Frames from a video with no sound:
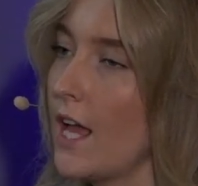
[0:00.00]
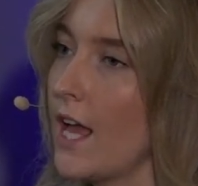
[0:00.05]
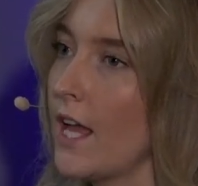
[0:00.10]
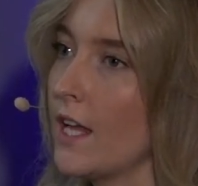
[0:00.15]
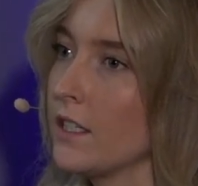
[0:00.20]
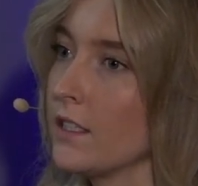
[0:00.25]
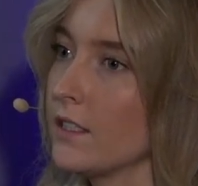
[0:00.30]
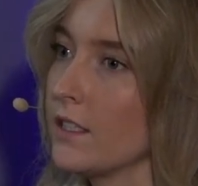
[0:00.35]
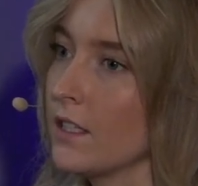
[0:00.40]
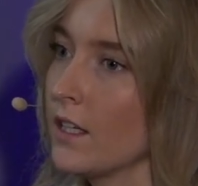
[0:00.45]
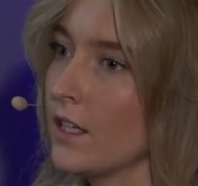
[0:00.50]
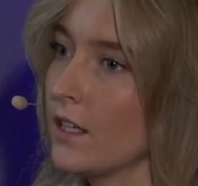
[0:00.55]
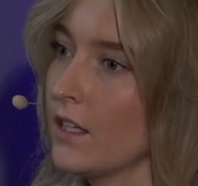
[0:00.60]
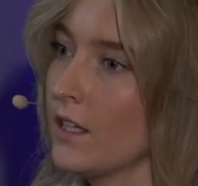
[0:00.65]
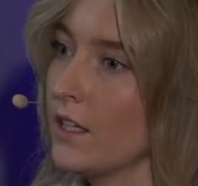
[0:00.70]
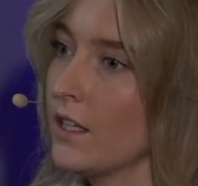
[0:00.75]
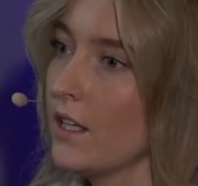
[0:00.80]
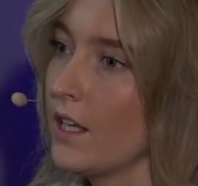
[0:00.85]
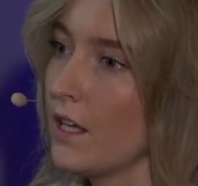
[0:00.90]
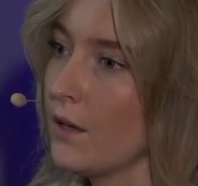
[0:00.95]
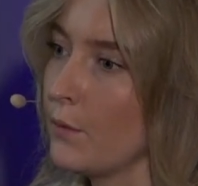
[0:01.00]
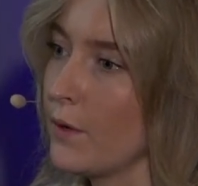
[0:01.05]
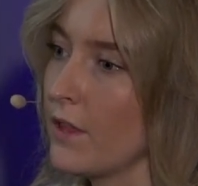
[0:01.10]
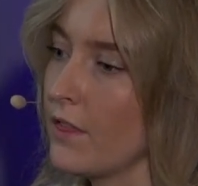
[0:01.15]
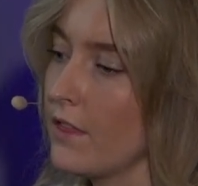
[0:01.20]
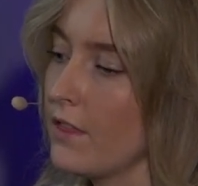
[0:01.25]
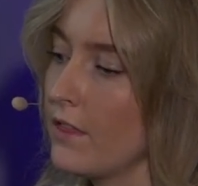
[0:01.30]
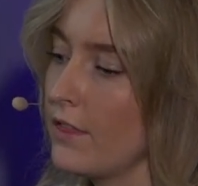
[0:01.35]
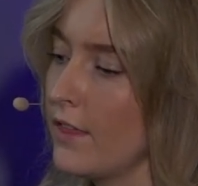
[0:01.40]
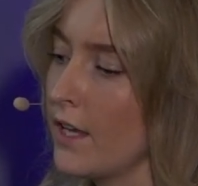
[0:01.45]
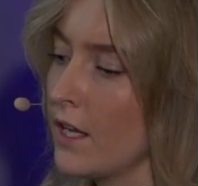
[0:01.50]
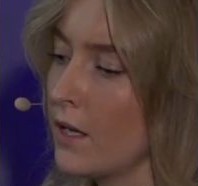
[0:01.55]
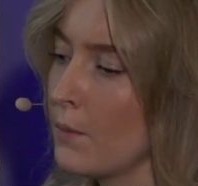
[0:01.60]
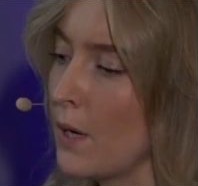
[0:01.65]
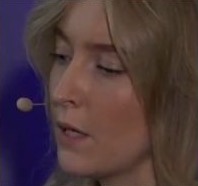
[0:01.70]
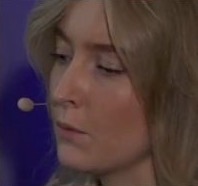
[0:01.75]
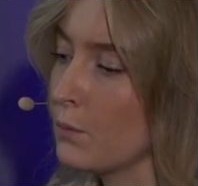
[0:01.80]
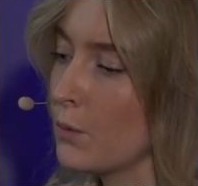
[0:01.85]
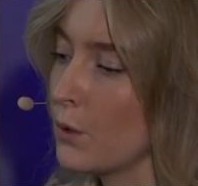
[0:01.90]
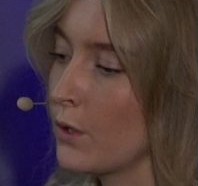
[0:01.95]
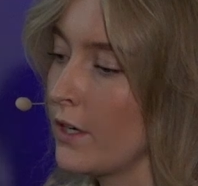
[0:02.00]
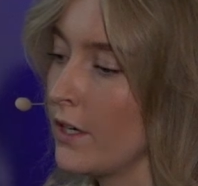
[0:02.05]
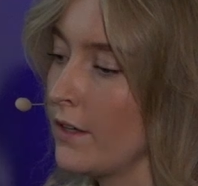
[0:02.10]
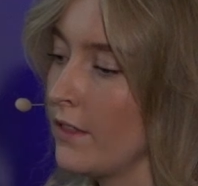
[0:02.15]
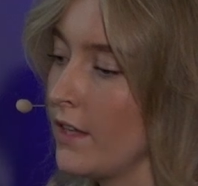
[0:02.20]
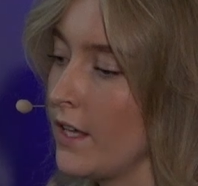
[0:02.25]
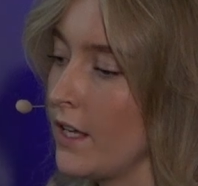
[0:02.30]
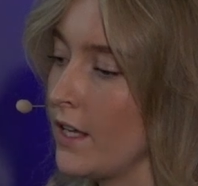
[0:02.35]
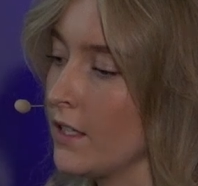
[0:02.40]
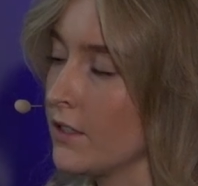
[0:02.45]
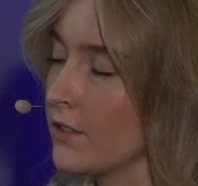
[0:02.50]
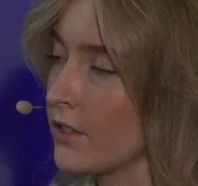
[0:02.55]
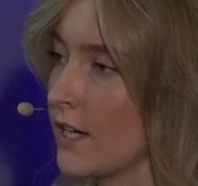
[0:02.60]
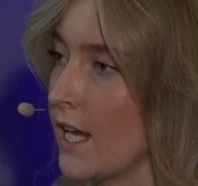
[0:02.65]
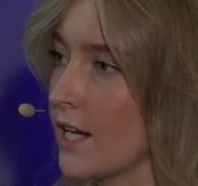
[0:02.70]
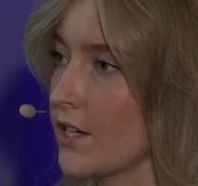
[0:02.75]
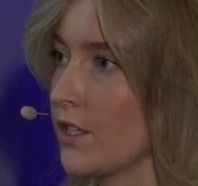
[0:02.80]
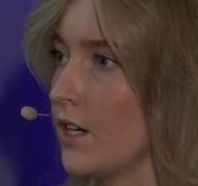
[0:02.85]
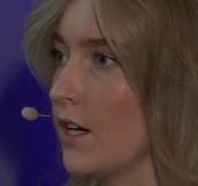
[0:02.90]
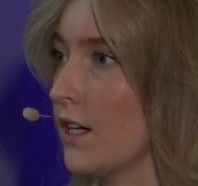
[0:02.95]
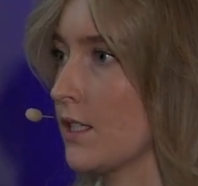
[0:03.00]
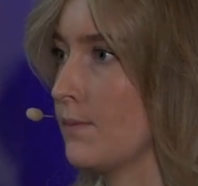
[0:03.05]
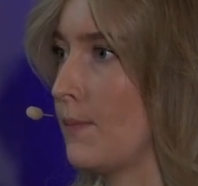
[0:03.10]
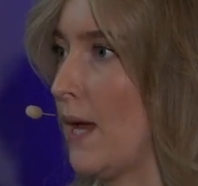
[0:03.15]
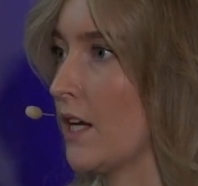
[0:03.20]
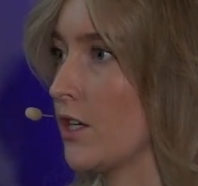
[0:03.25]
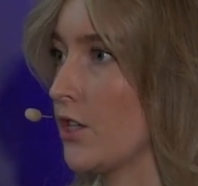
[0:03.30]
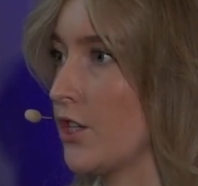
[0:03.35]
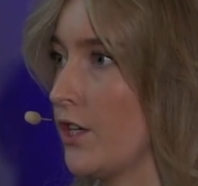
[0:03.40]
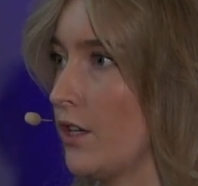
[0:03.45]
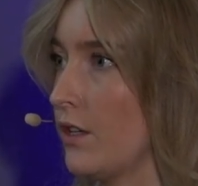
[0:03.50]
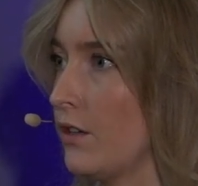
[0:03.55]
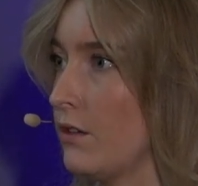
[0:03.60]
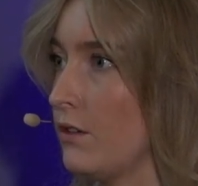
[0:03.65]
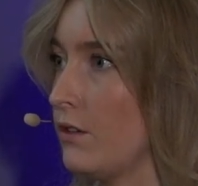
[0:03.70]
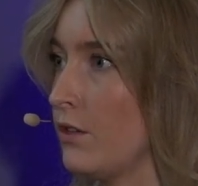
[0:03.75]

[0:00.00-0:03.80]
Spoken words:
And if we think about more the international expansion,